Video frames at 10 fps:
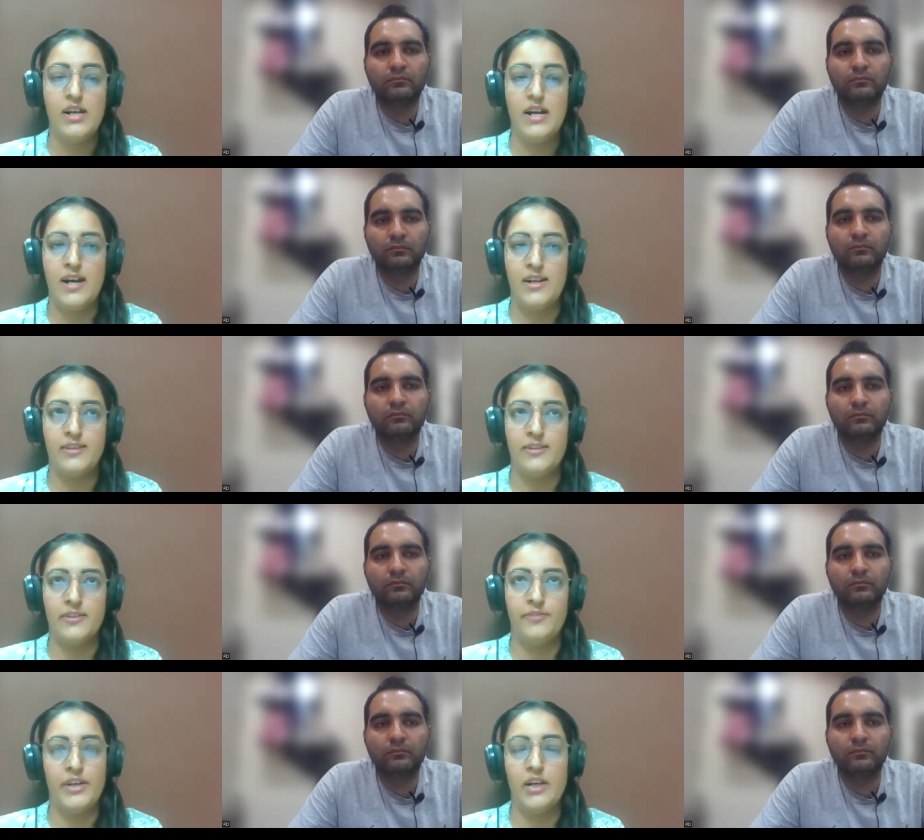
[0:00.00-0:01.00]
Speaker 1: Hmm.
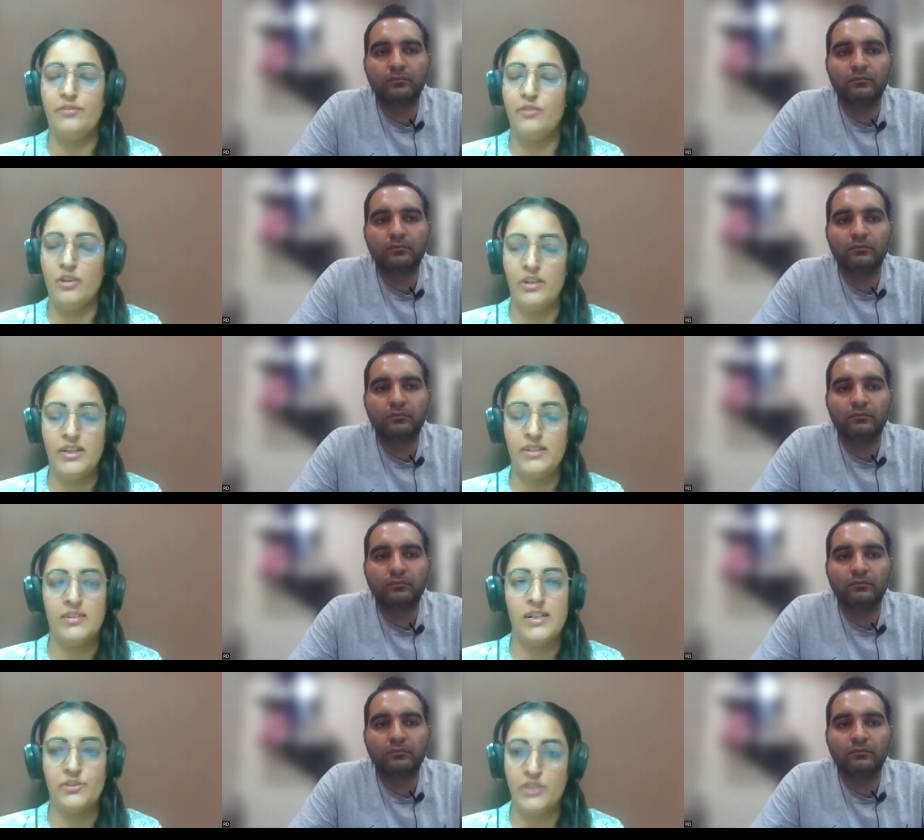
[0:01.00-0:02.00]
And uh, we are following
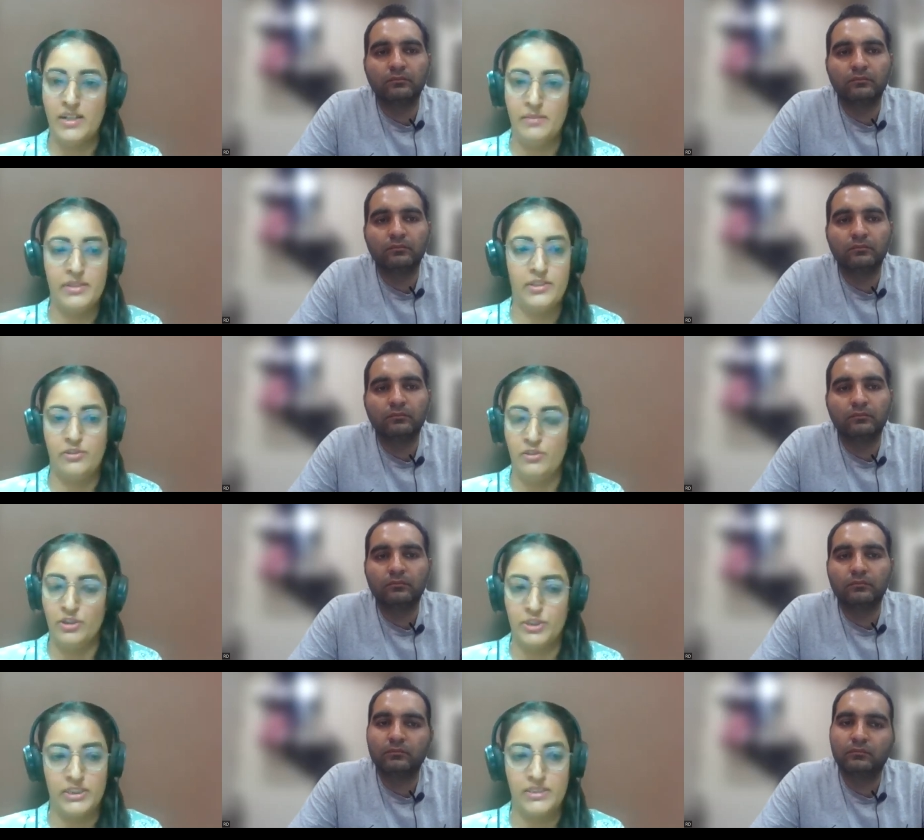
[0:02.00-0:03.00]
uh, Agile
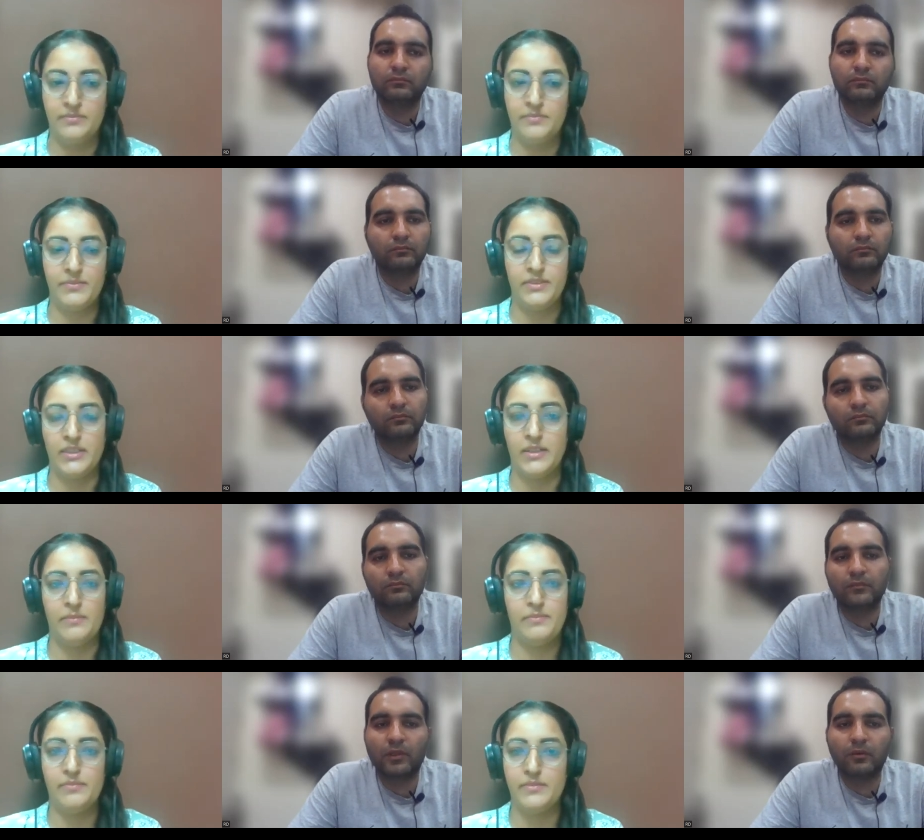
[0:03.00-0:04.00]
methodology. So
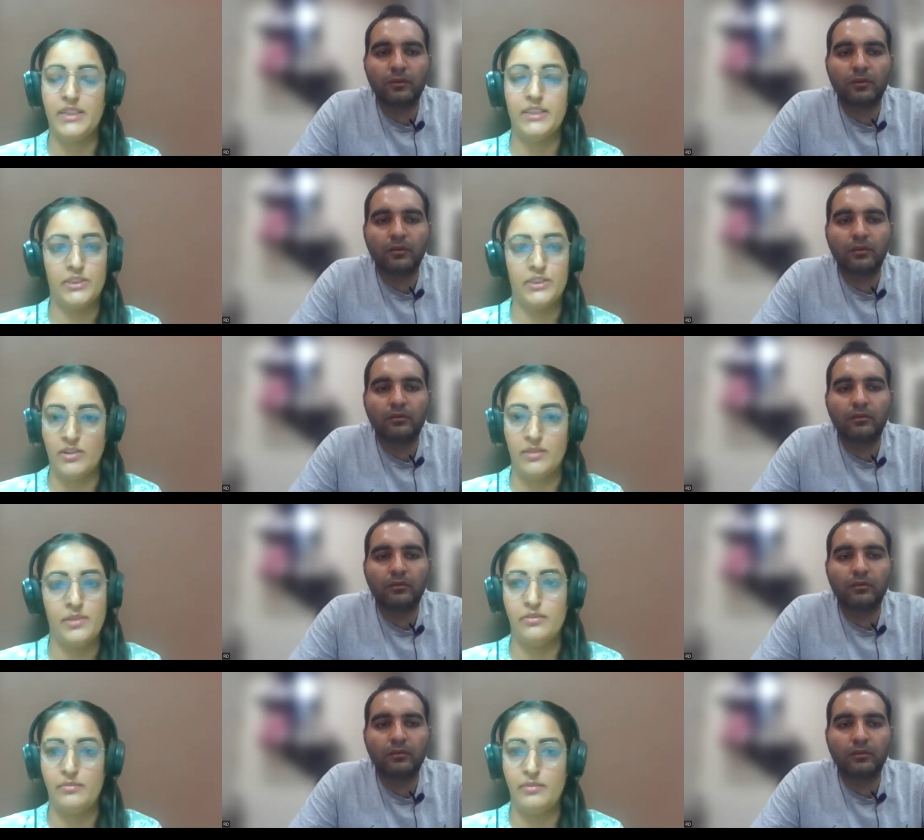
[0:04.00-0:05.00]
okay. That's all
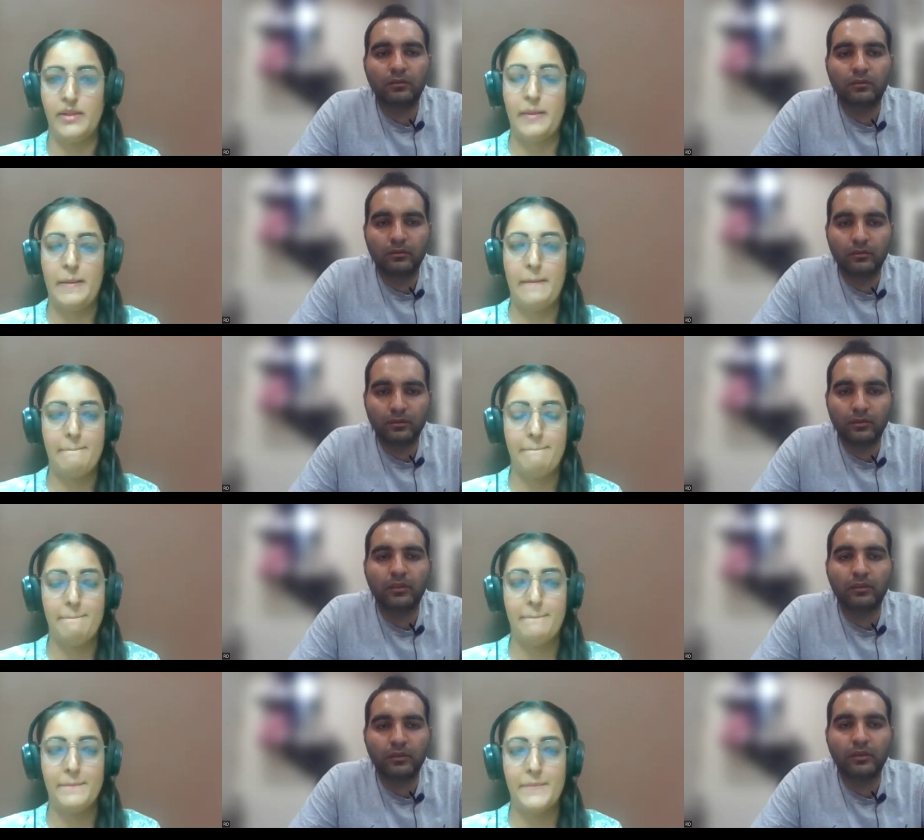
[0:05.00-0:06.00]
about me.
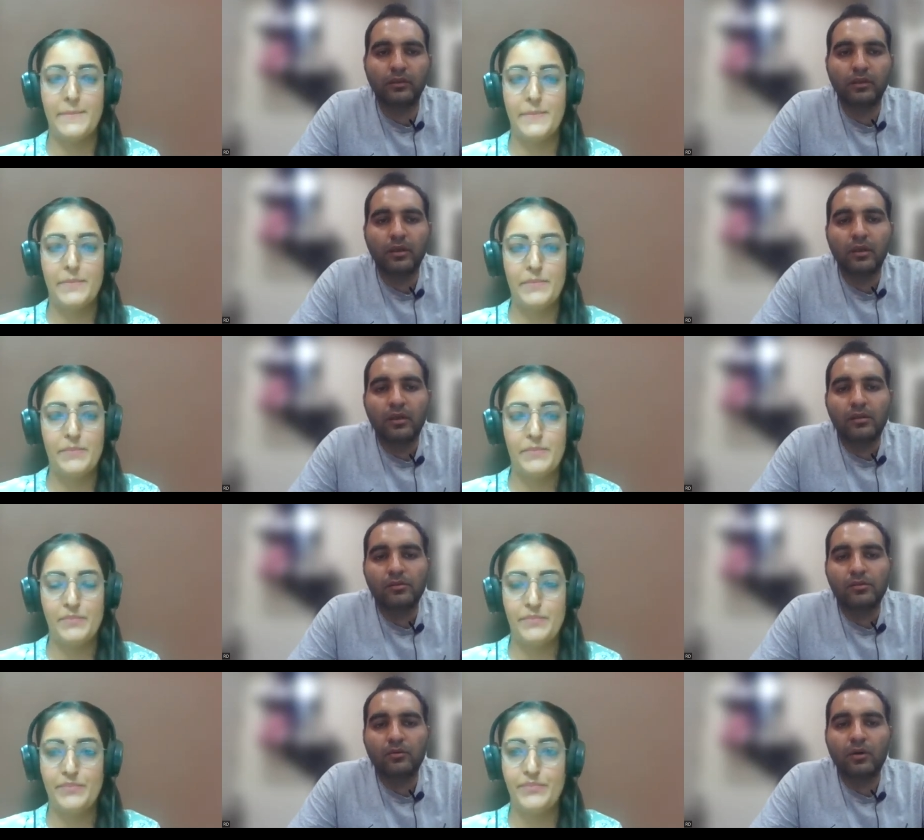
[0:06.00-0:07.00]
Speaker 2: Great, great.
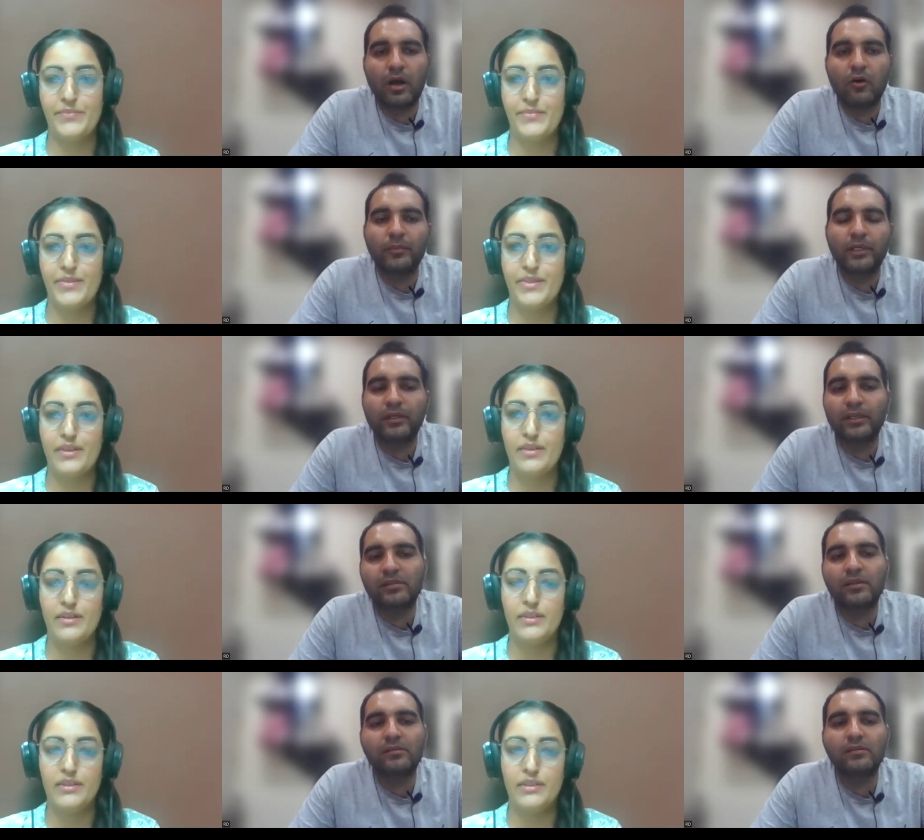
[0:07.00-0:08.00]
So how many
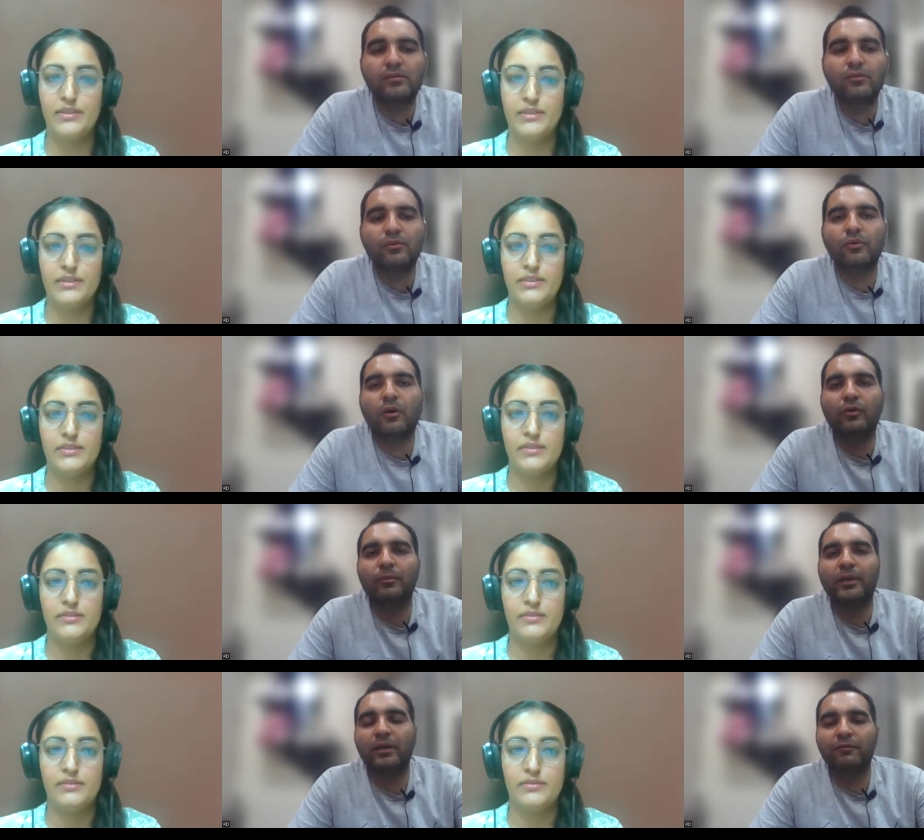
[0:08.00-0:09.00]
test cases do you
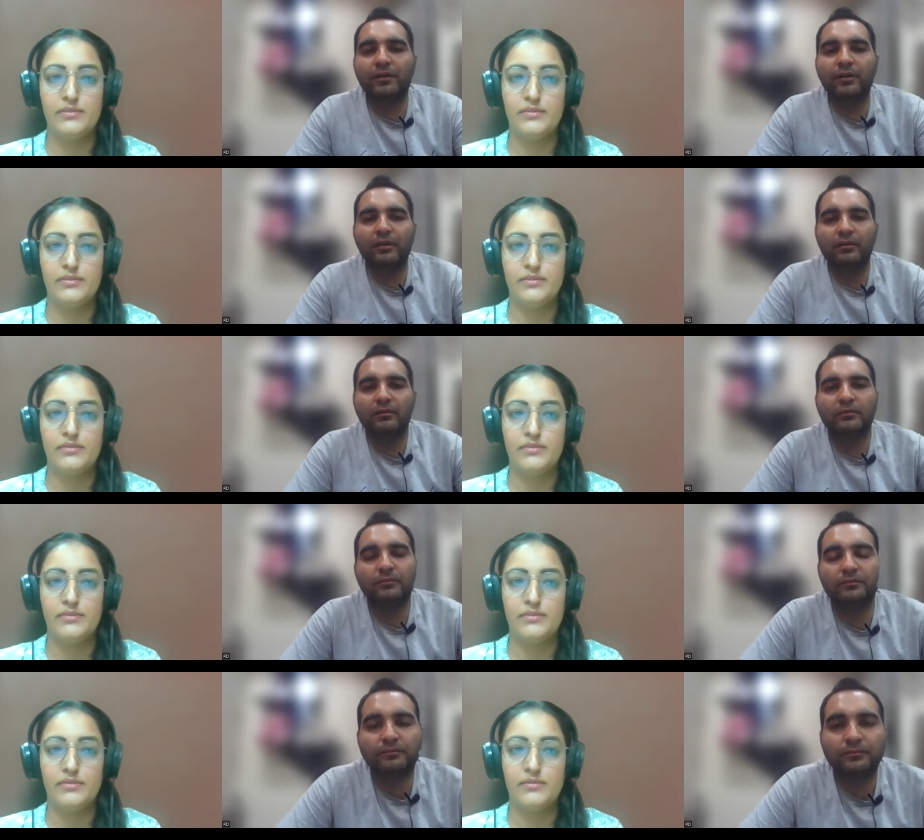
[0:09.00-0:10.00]
automate every day?
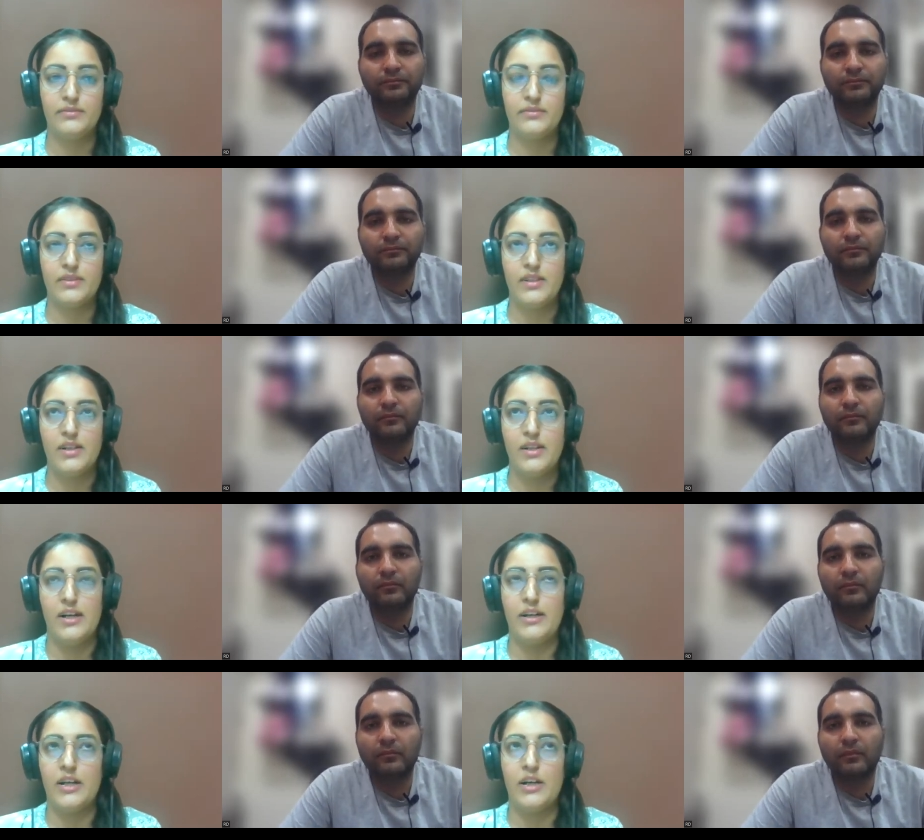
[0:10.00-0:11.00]

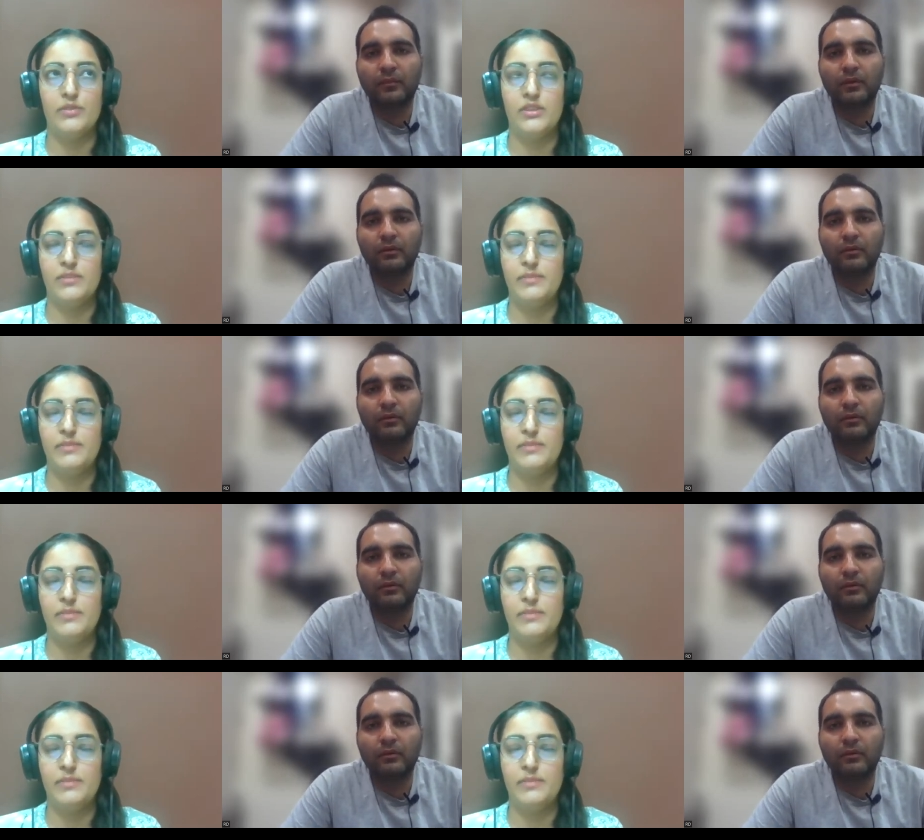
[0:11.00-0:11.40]
Speaker 1: Around uh,